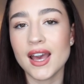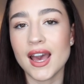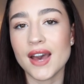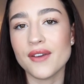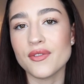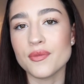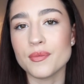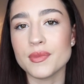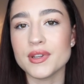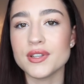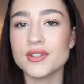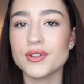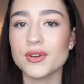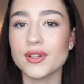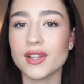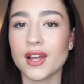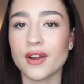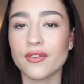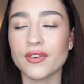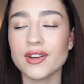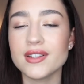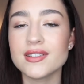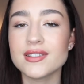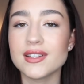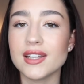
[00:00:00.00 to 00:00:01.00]
haven't been doing
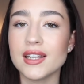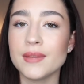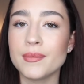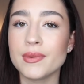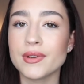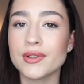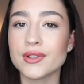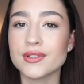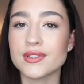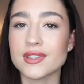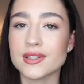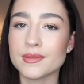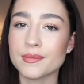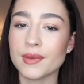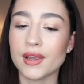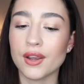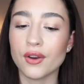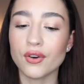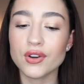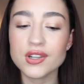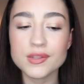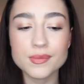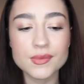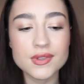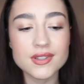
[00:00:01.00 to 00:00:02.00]
that recently because it's been
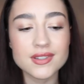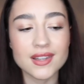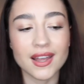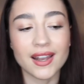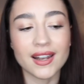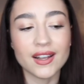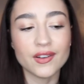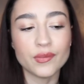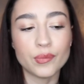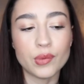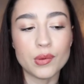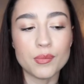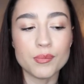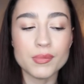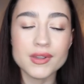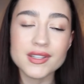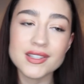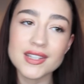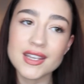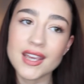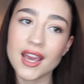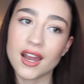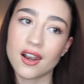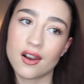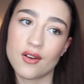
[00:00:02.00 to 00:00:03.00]
Christmas and I've been
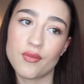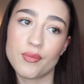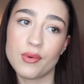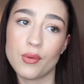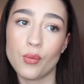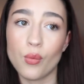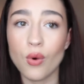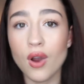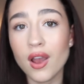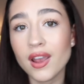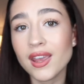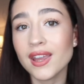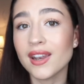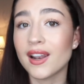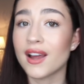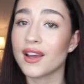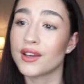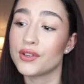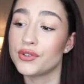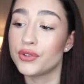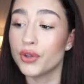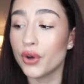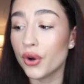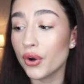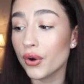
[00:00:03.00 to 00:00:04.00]
busy and I've been working like
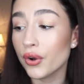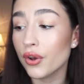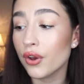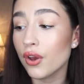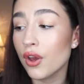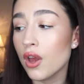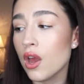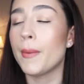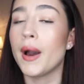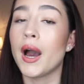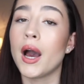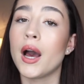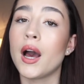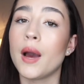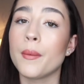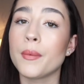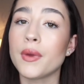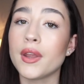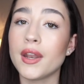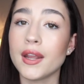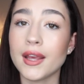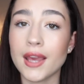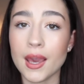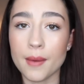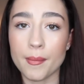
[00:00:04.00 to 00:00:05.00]
a dog, but I'm
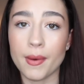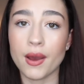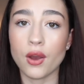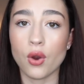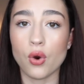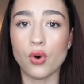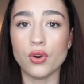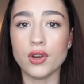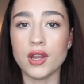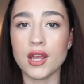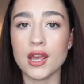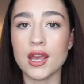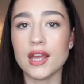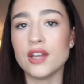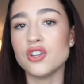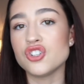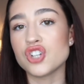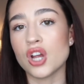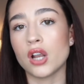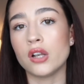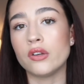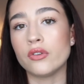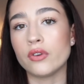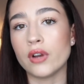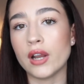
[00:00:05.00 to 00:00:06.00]
going to get back on it in
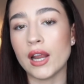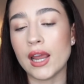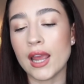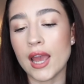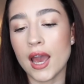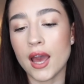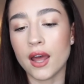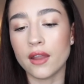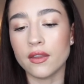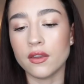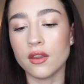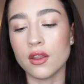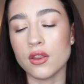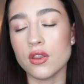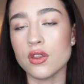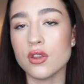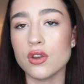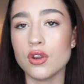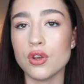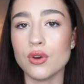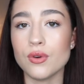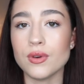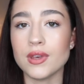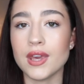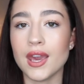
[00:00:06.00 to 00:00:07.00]
January and the
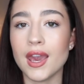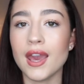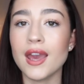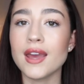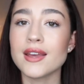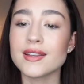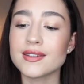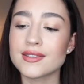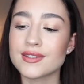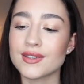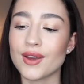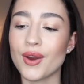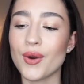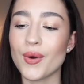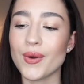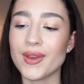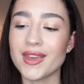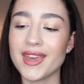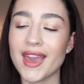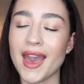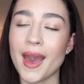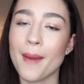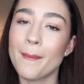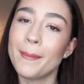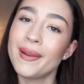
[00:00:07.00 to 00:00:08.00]
new year. So
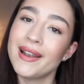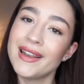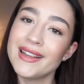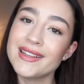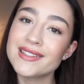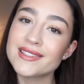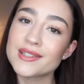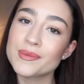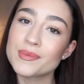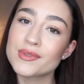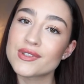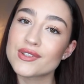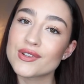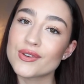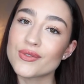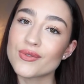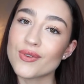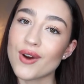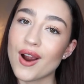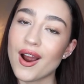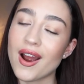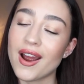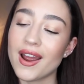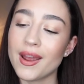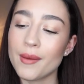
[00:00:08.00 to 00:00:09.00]
yeah, please
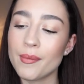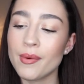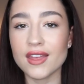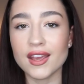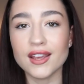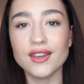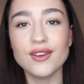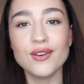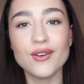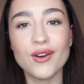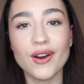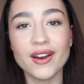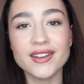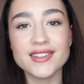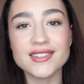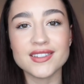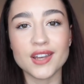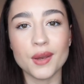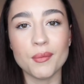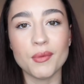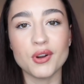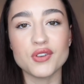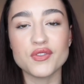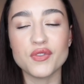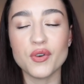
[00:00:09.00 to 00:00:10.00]
subscribe. Thank you guys
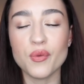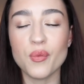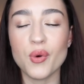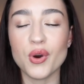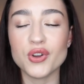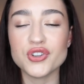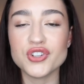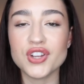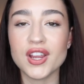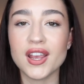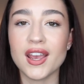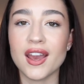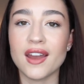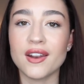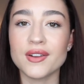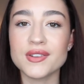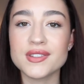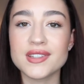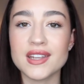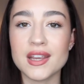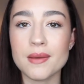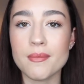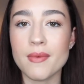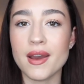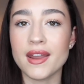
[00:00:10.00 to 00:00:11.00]
so much for watching, and I'll
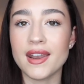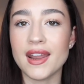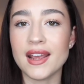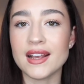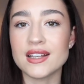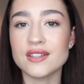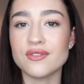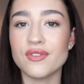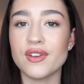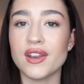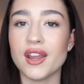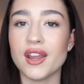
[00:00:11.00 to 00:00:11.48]
see you in my next